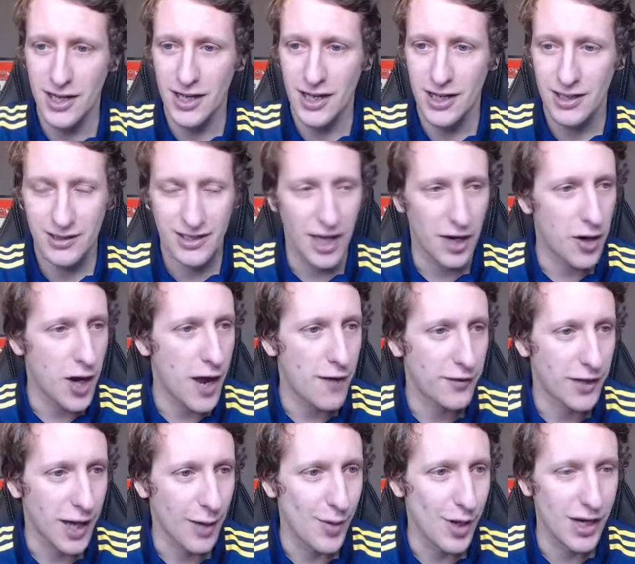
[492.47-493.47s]
Centre half
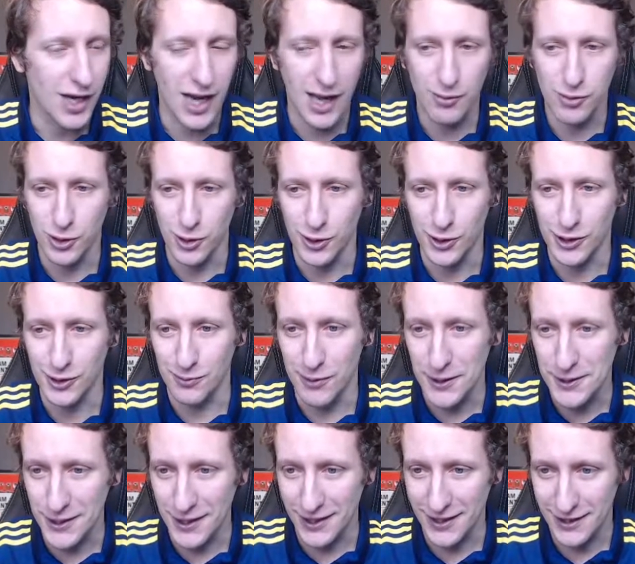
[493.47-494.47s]
came in and absolutely
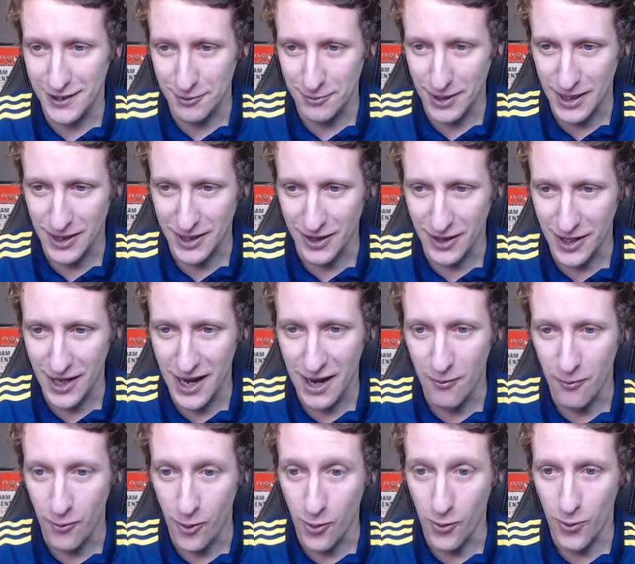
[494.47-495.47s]
smashed it into the back of the net.
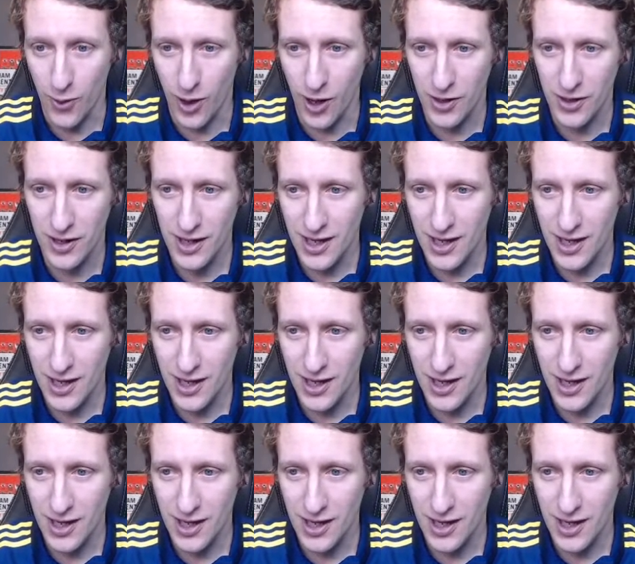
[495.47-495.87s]
1-1.